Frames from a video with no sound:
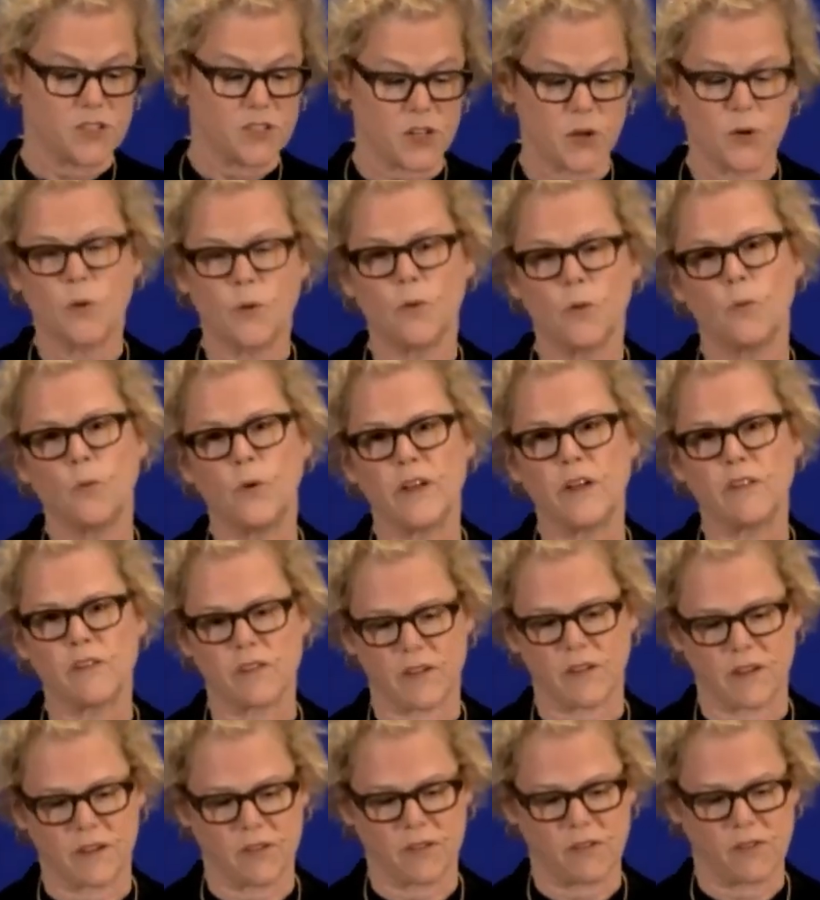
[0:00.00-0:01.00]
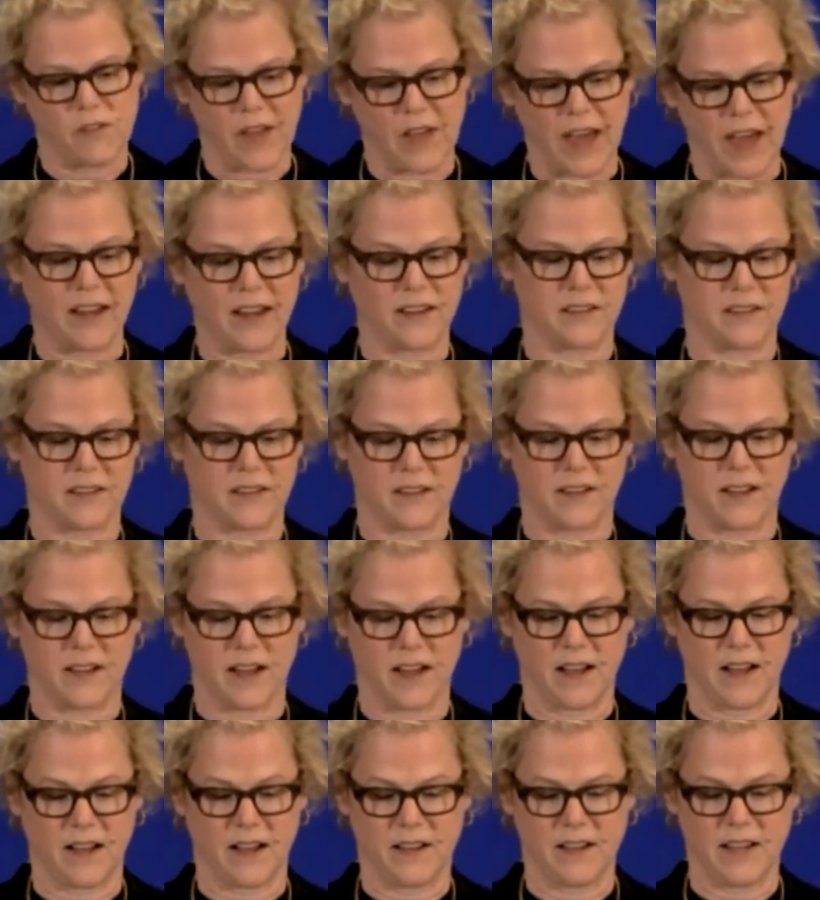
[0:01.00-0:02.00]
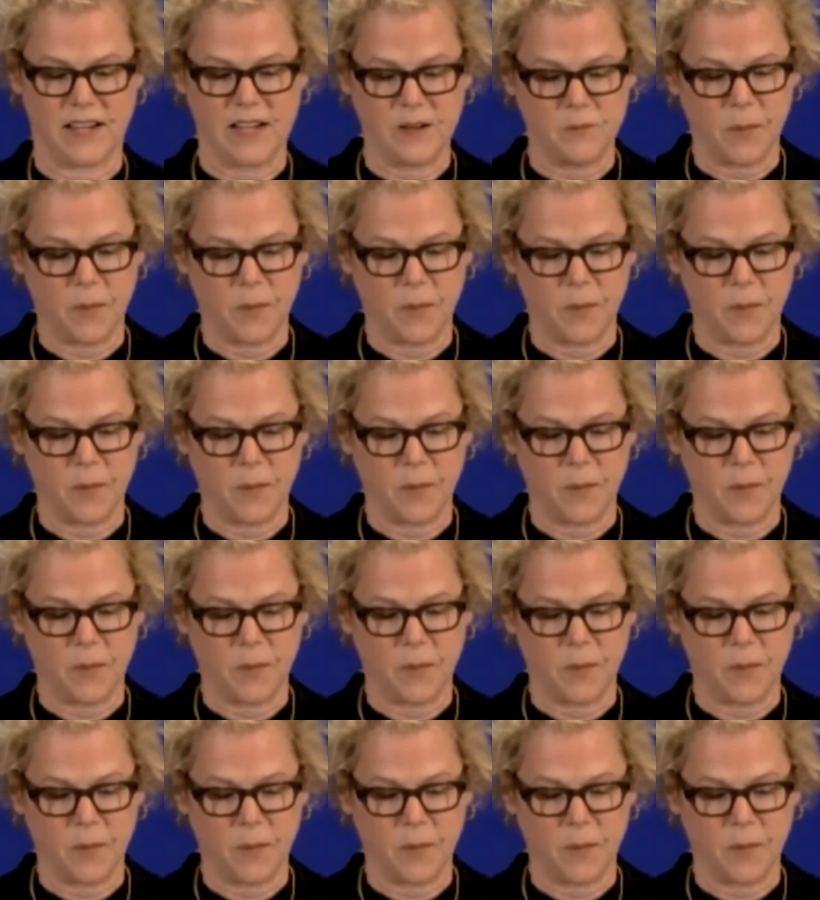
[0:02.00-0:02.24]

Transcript: So, with that uh,